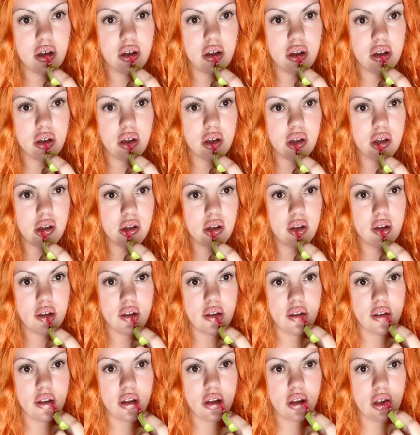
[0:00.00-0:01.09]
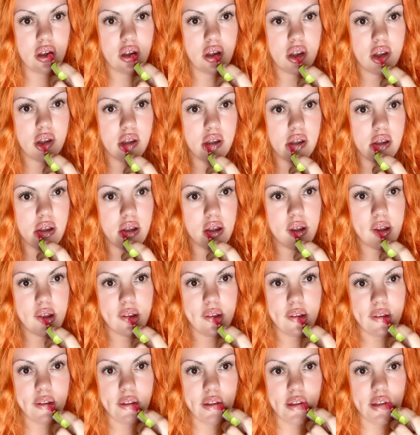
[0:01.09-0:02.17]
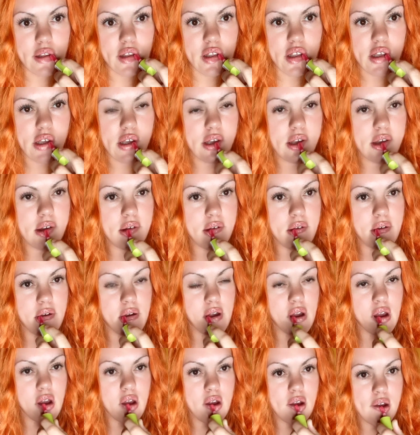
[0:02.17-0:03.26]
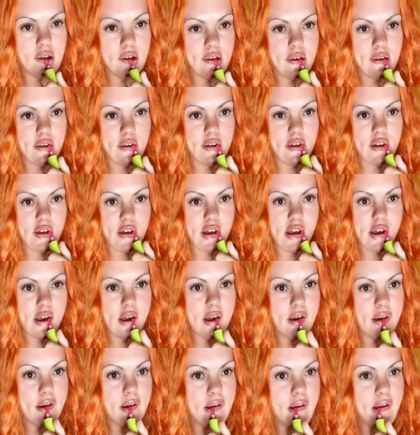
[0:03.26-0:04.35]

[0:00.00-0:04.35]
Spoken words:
(no one is talking)